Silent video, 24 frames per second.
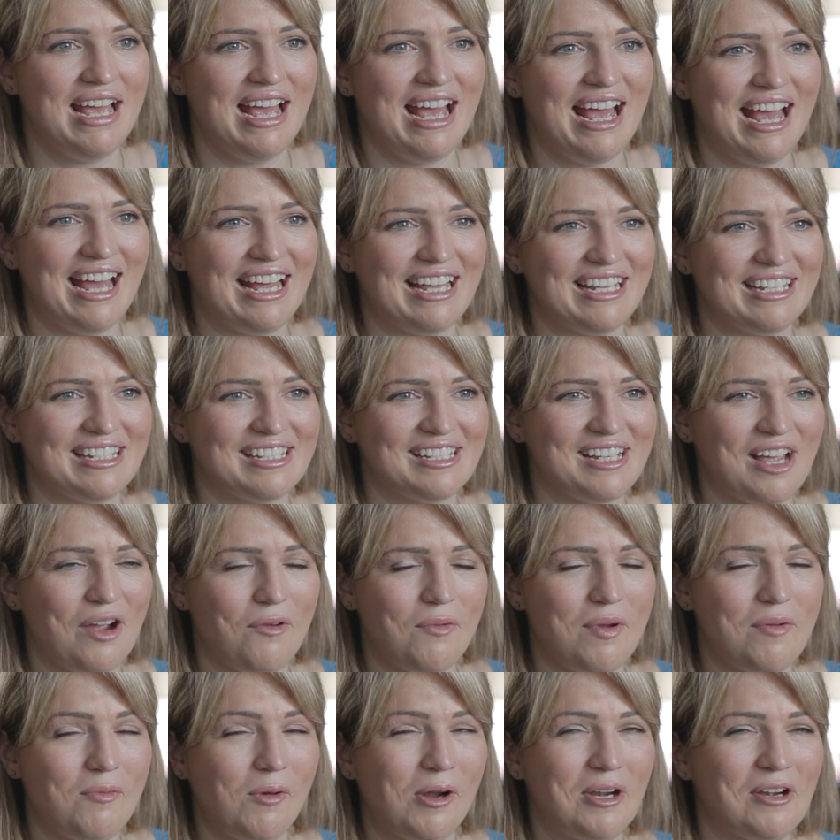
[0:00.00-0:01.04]
and uh,
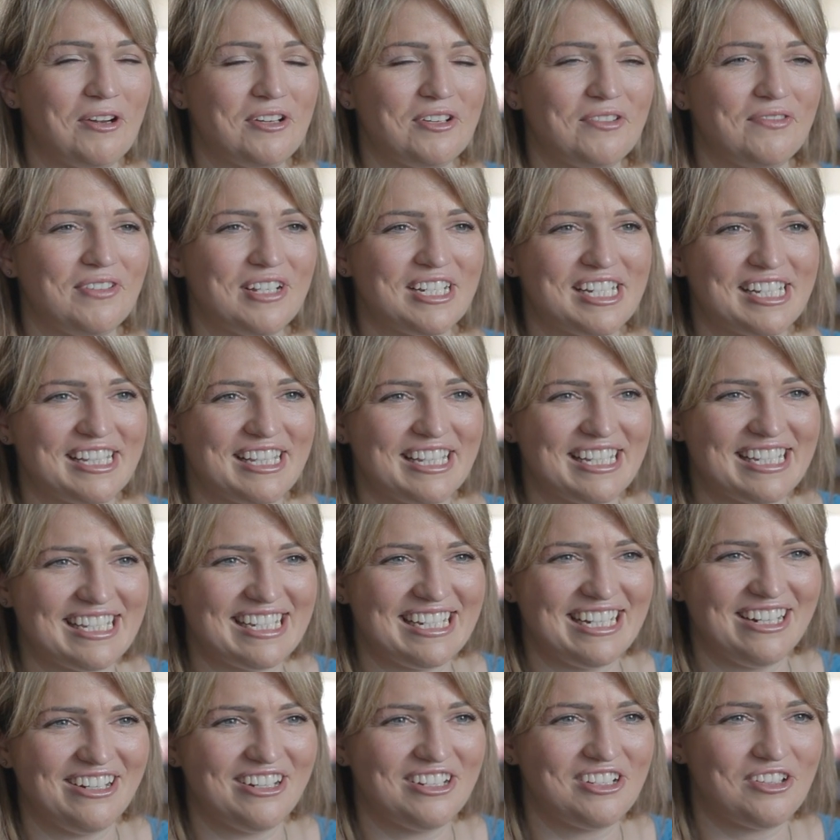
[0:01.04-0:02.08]
we won our division this
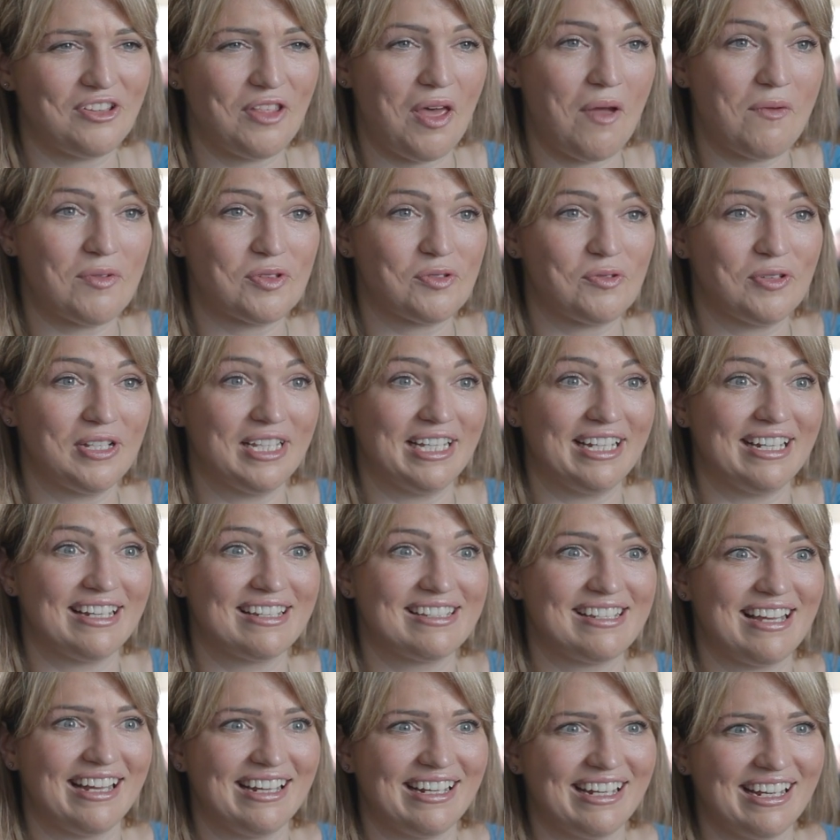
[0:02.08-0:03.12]
year, so that was really
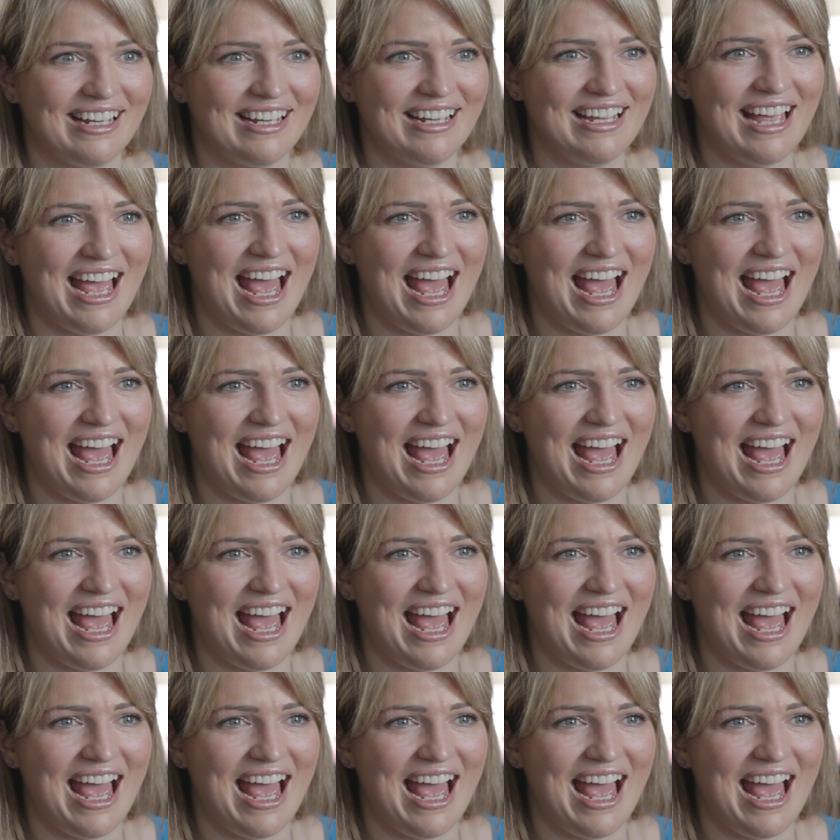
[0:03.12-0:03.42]
exciting.